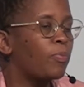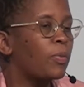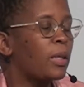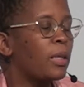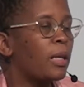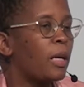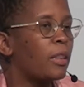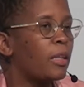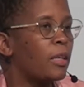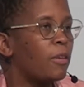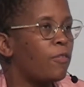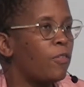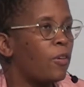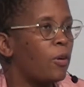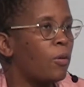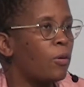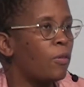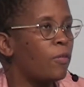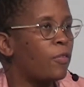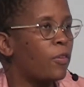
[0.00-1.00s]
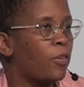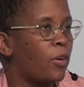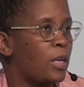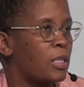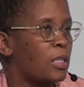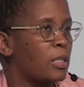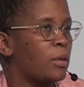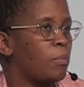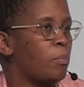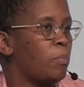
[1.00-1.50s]
and I think for, for
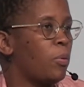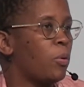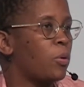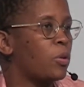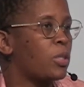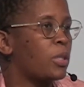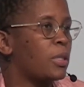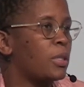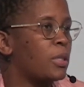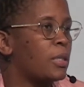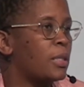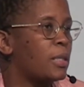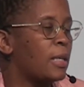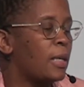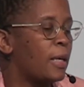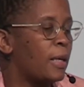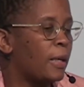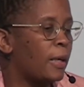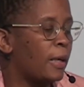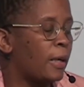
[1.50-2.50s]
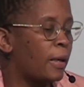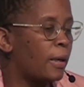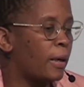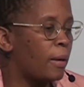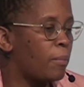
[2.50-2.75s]
us an important uh,